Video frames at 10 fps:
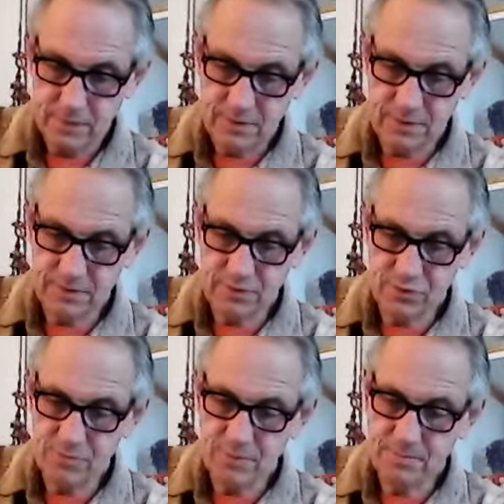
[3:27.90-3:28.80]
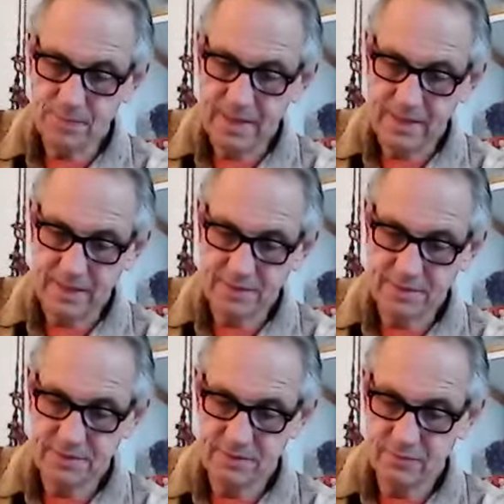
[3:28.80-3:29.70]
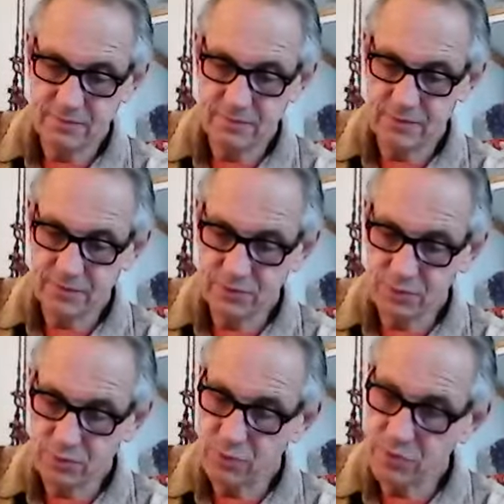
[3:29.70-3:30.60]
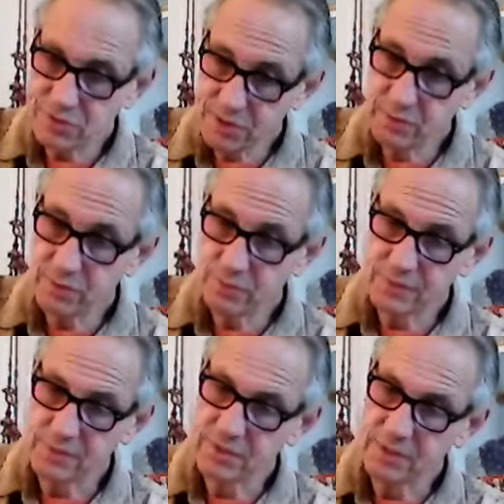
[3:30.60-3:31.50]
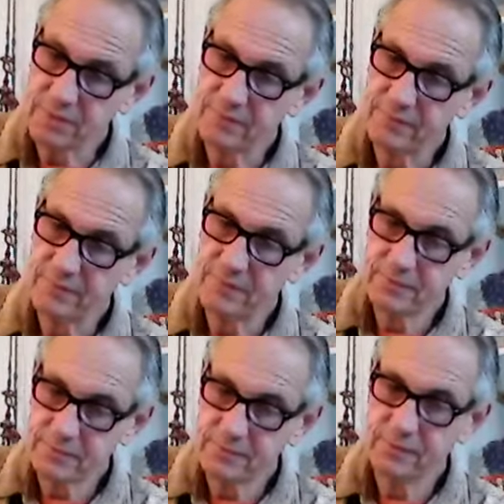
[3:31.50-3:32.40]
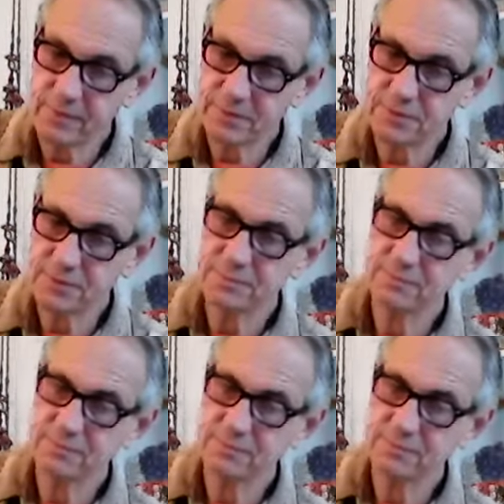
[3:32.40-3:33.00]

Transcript: That the human past wants to continue itself through us.